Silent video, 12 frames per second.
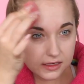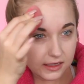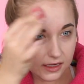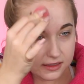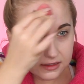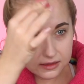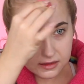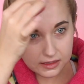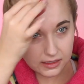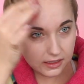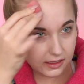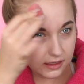Nice and
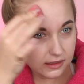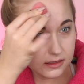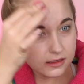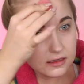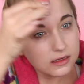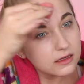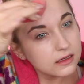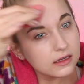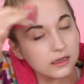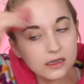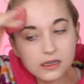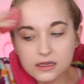thin.
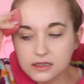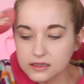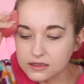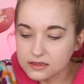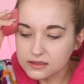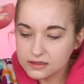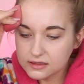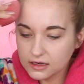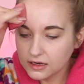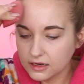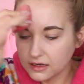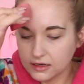Does it
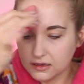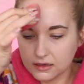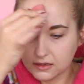say?